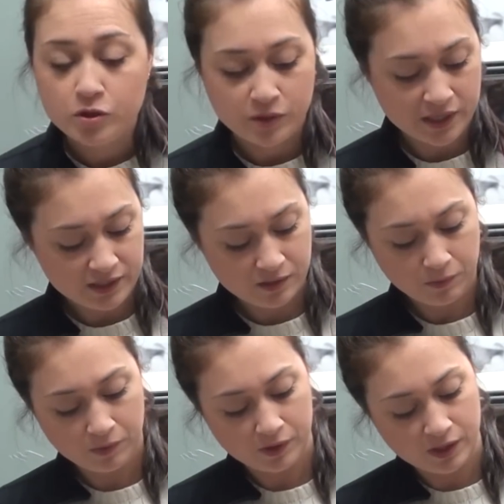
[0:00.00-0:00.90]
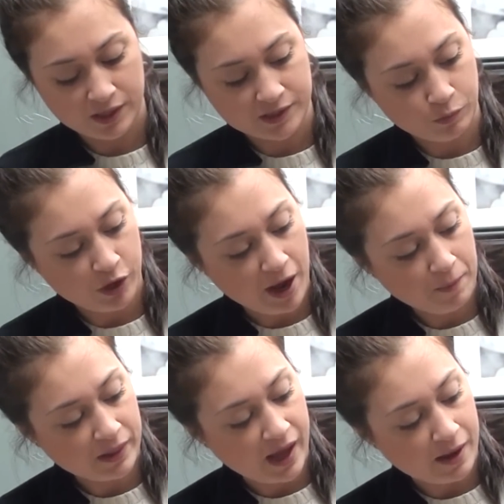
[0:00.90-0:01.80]
do his
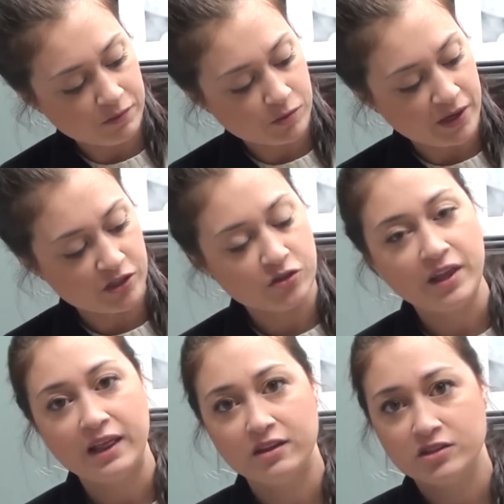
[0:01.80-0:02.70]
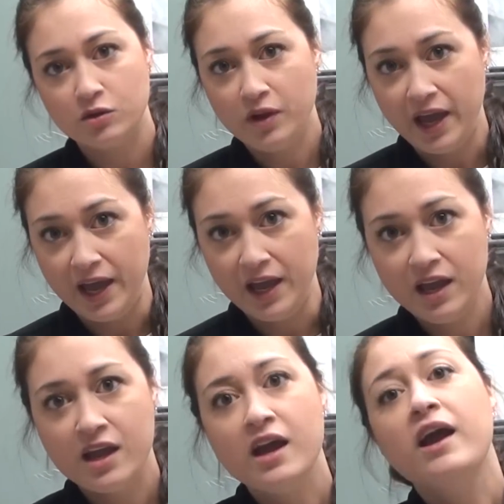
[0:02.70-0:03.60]
pre-op labs, make sure that looks okay,
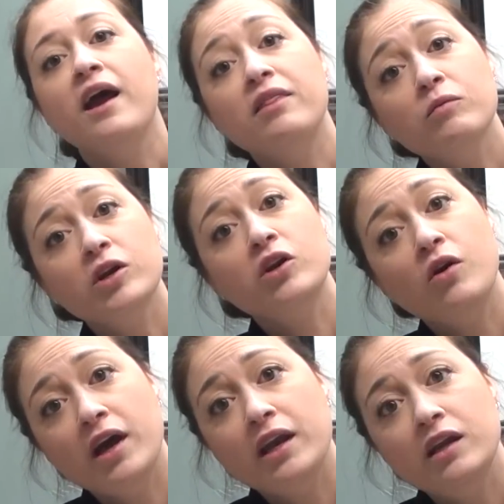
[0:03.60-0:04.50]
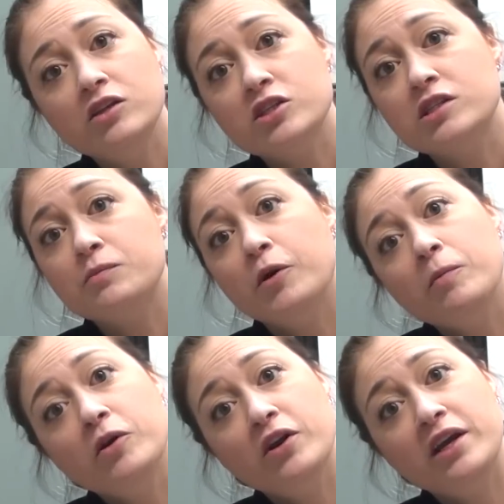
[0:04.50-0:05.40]
and then we're going to go ahead and just put him
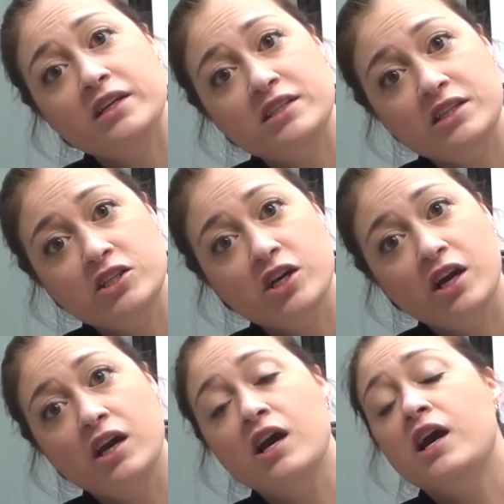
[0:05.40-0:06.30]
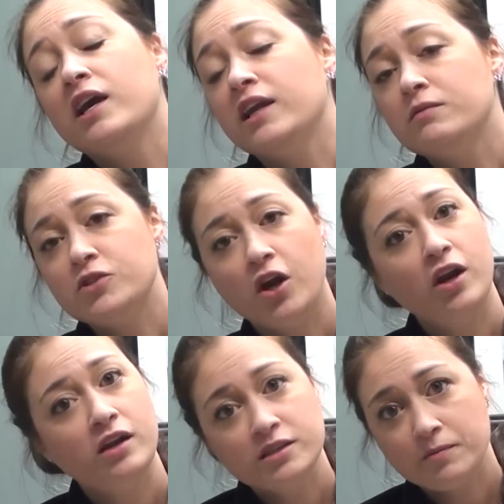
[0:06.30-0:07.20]
under anesthesia, get him started
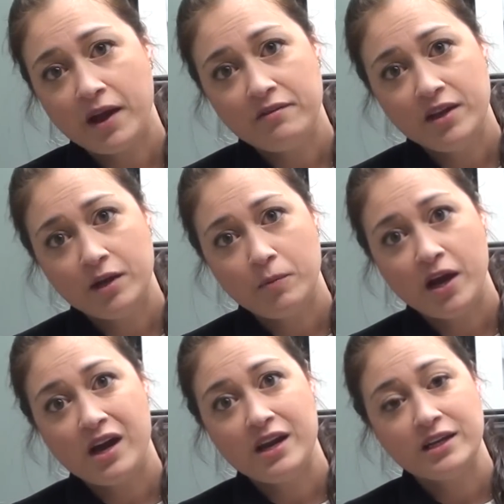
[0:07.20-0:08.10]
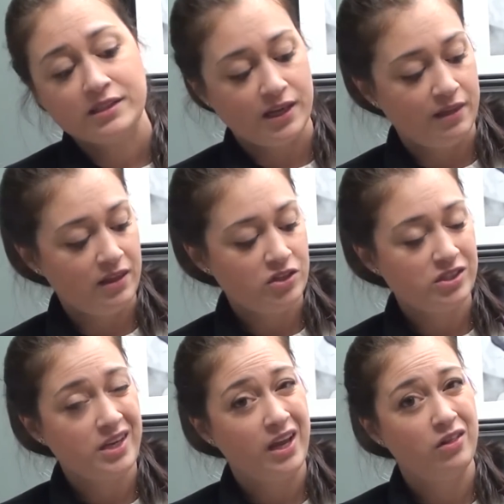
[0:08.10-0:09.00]
on some IV antibiotics, and then
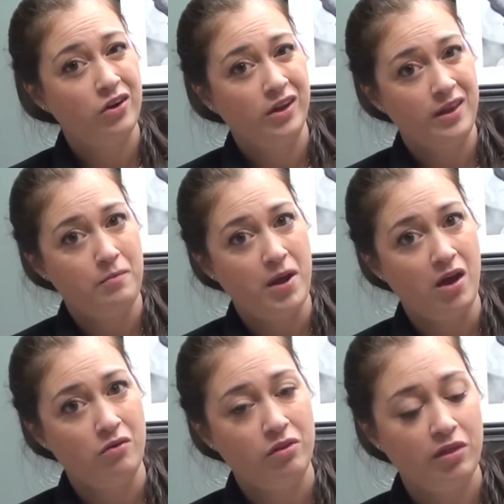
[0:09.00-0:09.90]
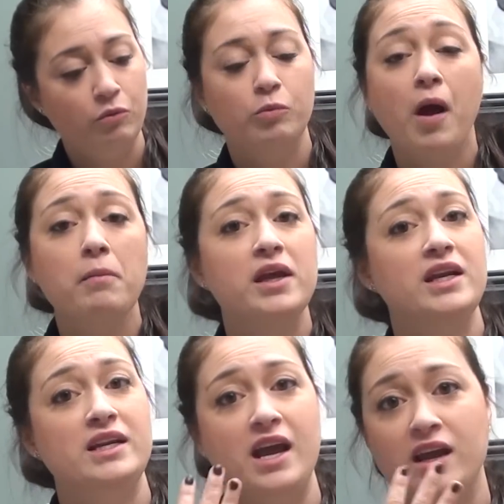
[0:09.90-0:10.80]
just take a look in that mouth. And then we're probably going
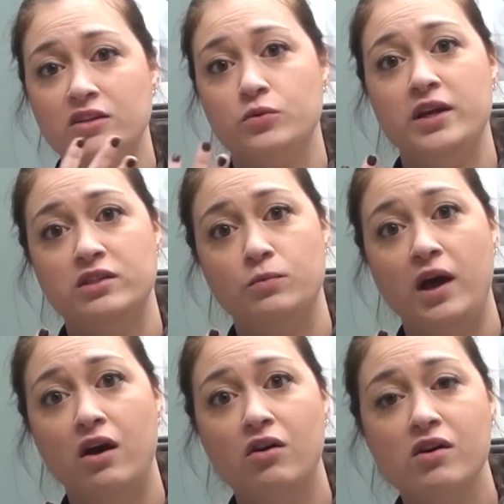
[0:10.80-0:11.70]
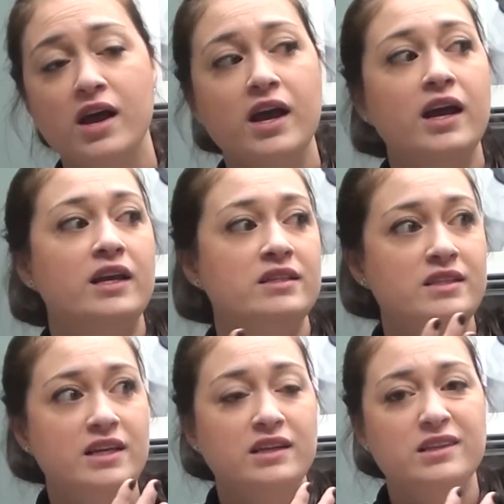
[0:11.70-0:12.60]
to need to x-ray as well and
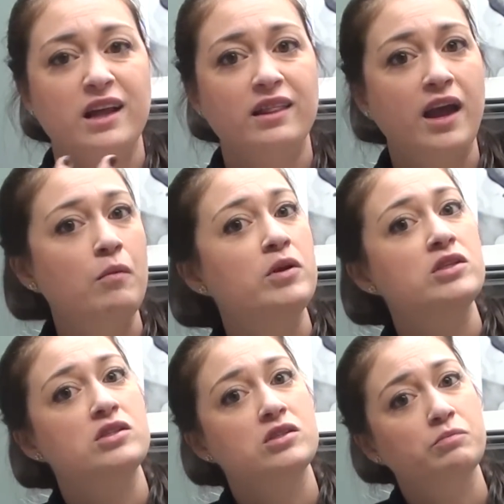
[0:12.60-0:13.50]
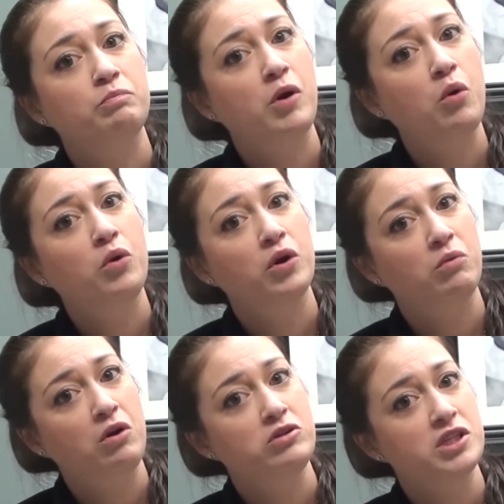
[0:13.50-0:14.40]
see exactly how much bone
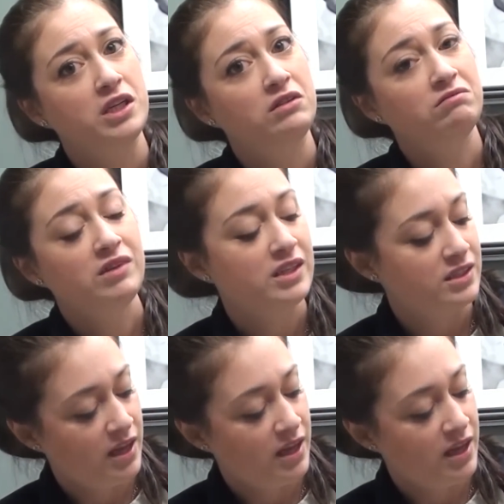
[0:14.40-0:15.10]
erosion is